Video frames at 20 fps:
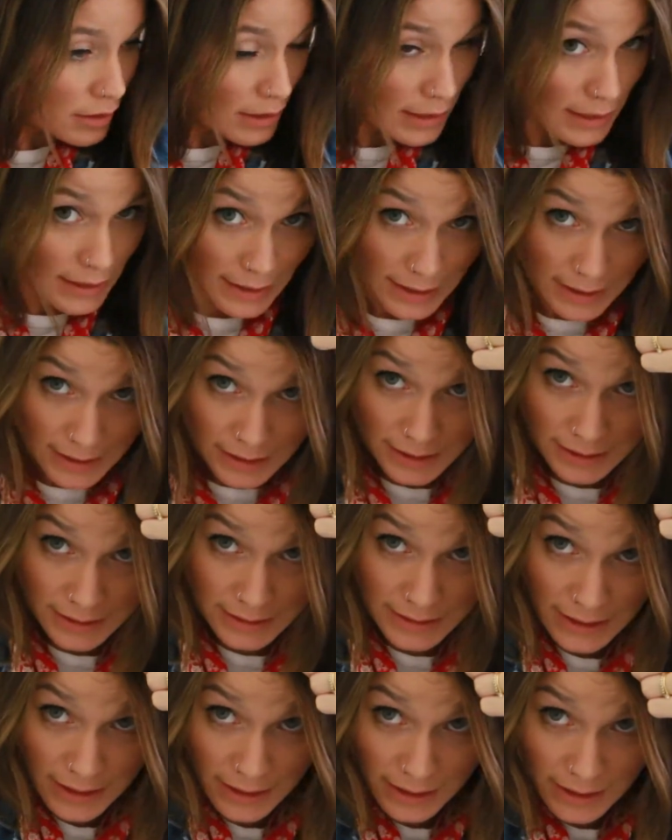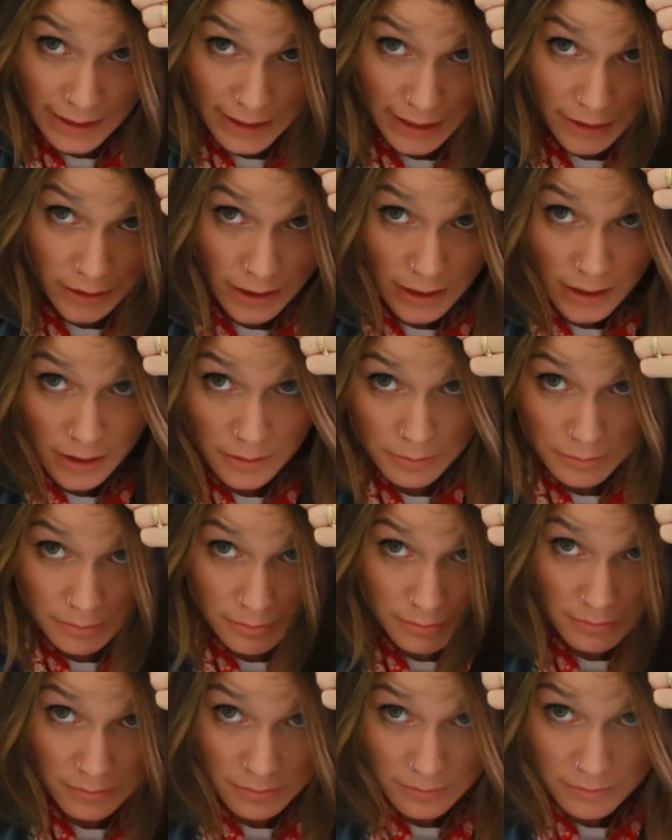and then take the hair up,
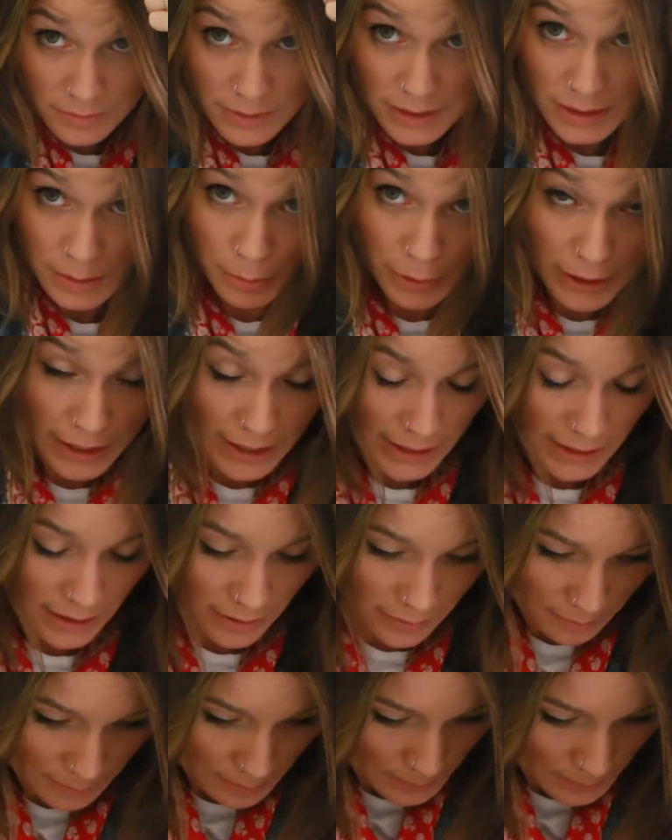spray,